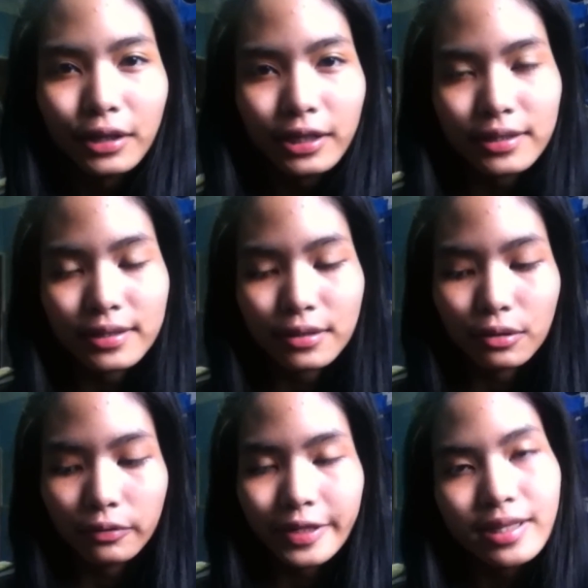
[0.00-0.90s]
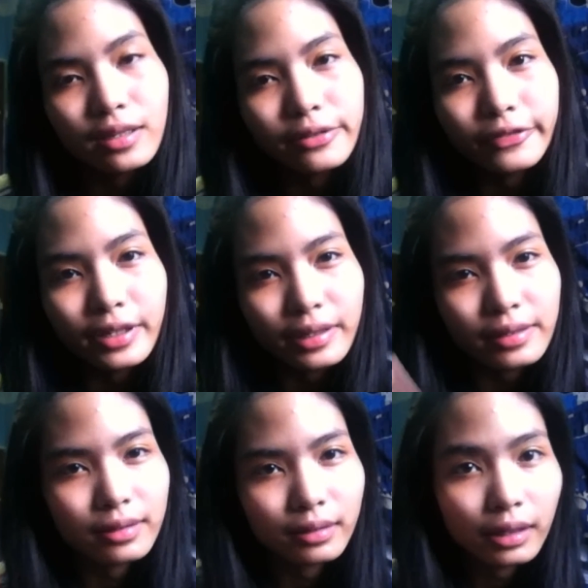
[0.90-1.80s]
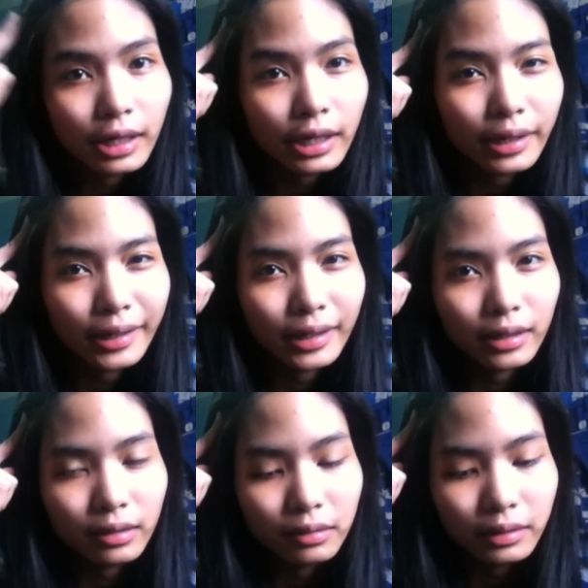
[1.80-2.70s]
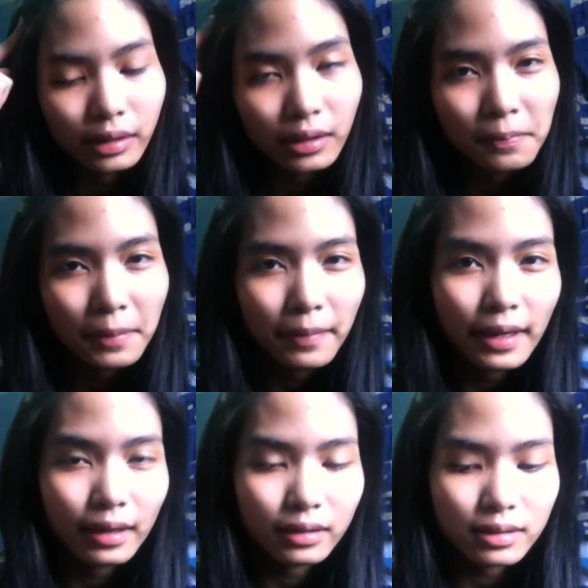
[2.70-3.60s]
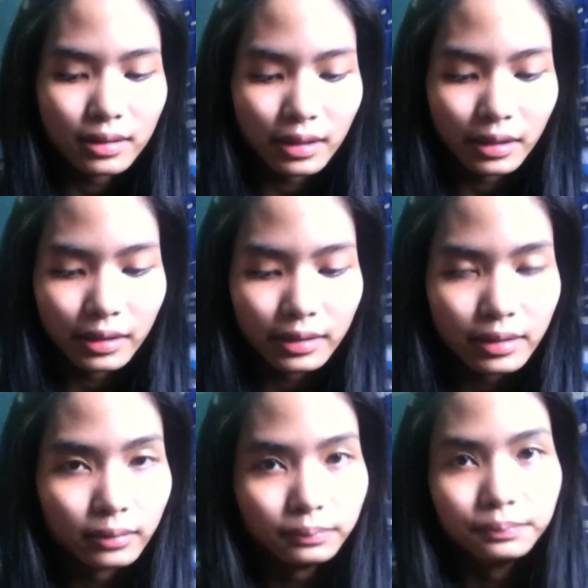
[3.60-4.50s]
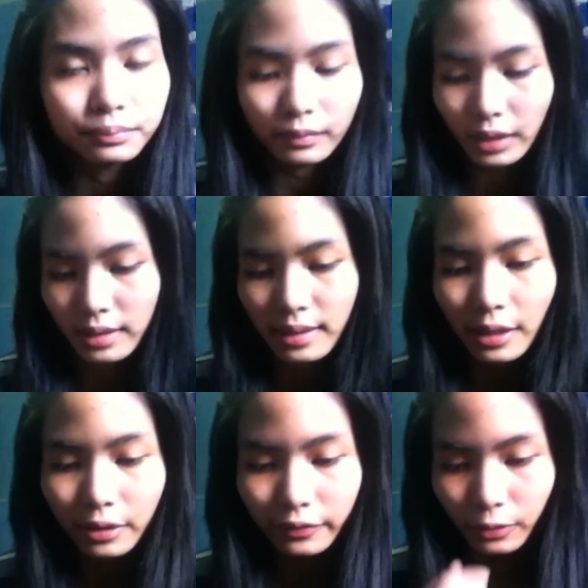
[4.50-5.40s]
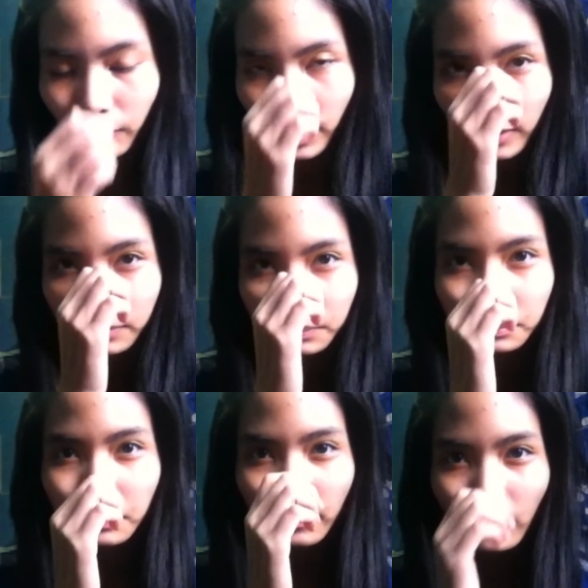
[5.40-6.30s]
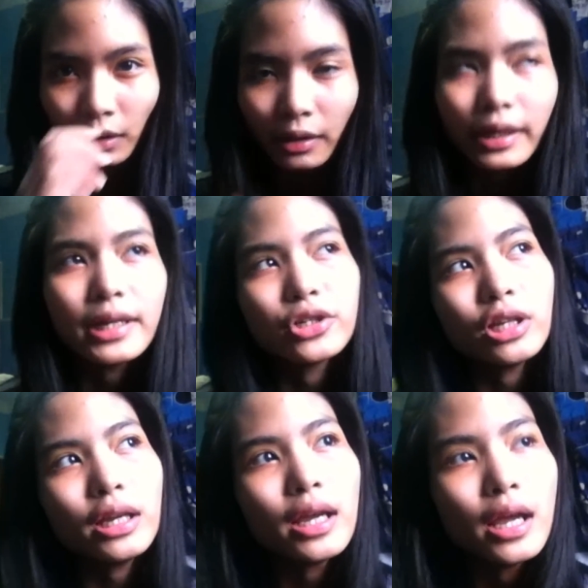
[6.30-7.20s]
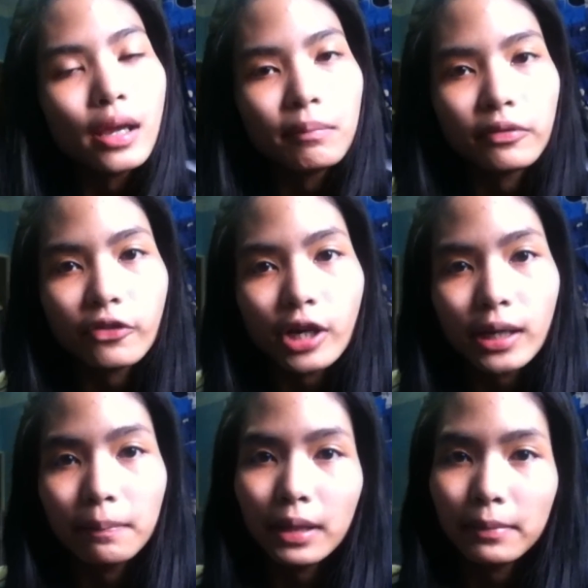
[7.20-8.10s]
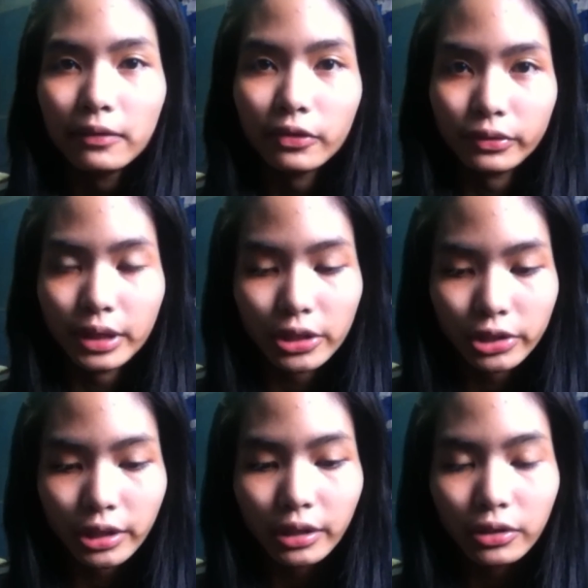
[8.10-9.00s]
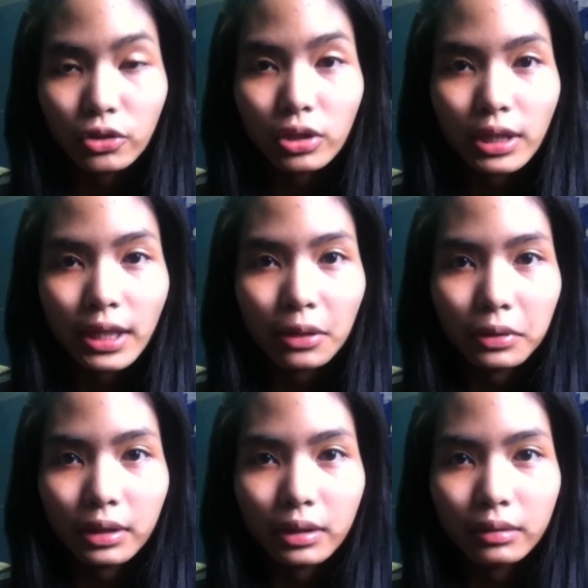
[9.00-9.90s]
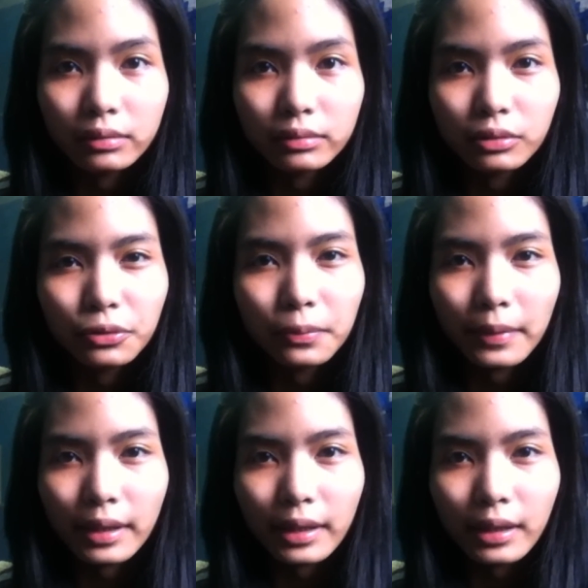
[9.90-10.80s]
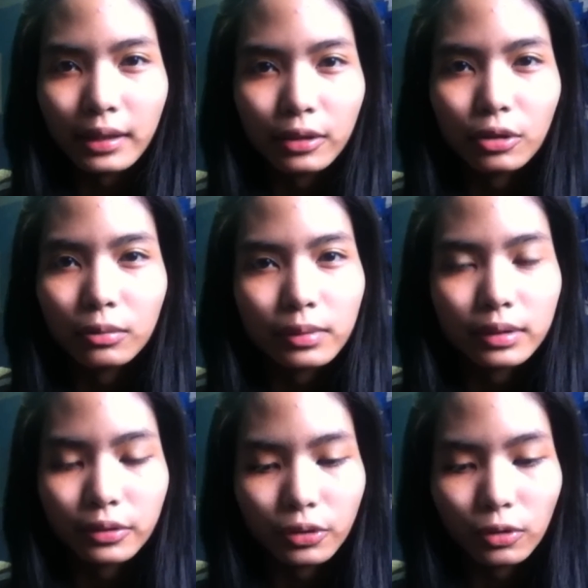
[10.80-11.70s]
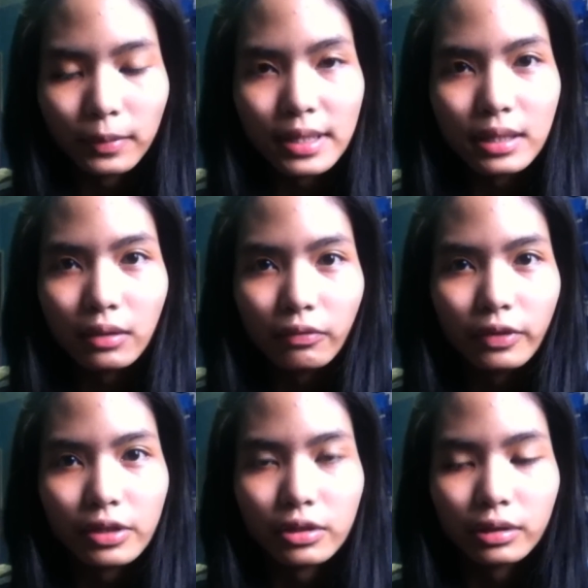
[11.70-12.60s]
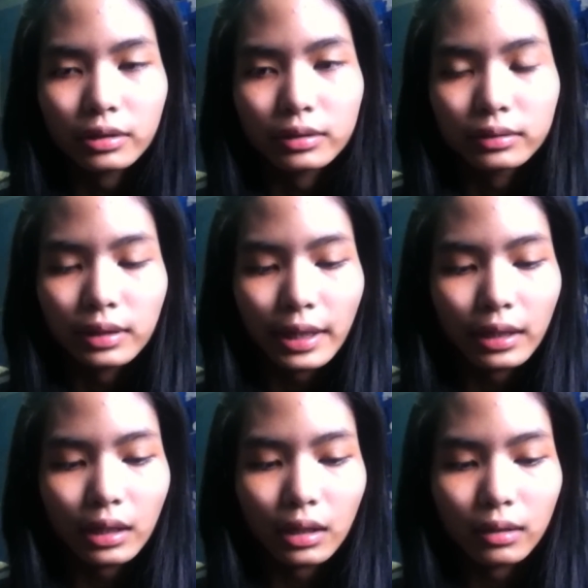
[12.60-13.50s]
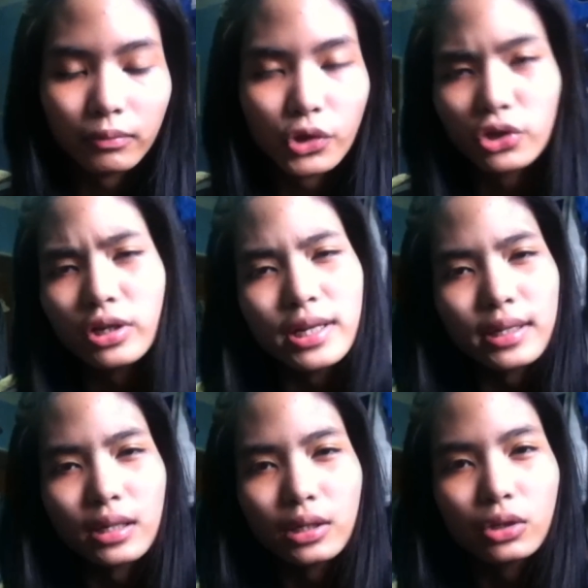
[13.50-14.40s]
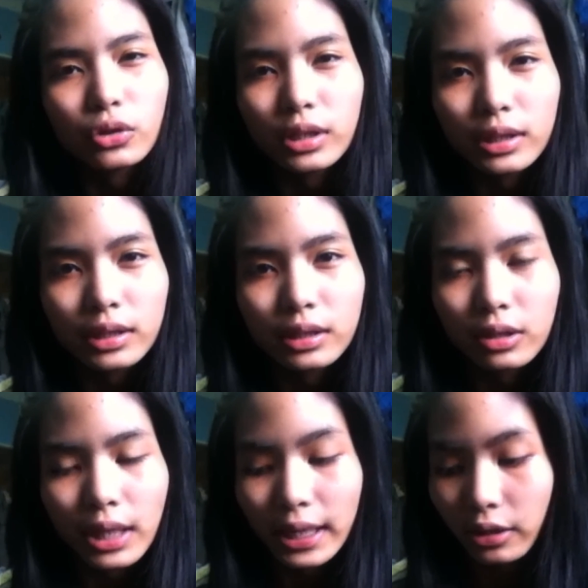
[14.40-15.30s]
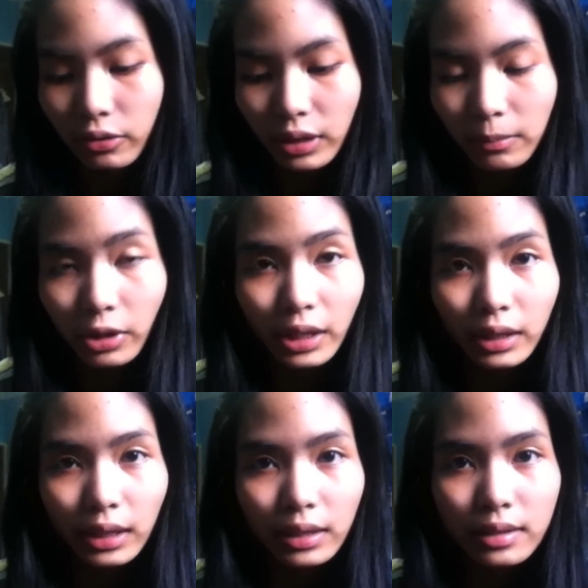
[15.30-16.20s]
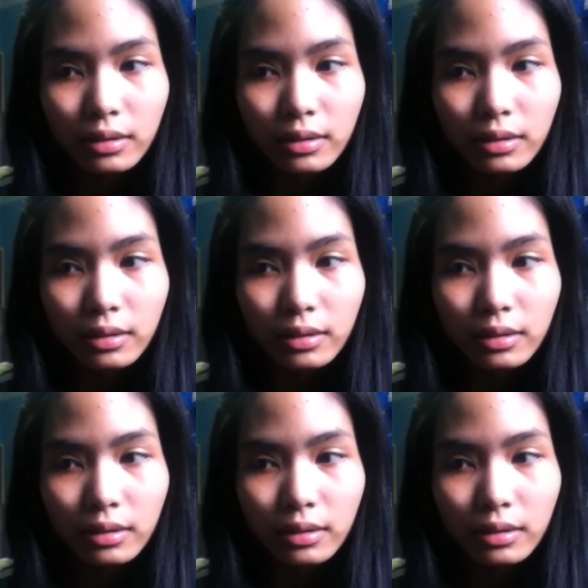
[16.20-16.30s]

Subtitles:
Okay, so first things first, I clip my bangs because it's out of the way. Alright, actually, before I apply my foundation, usually I will do my normal, basic facial like moisturizer, toner, eye cream or anything.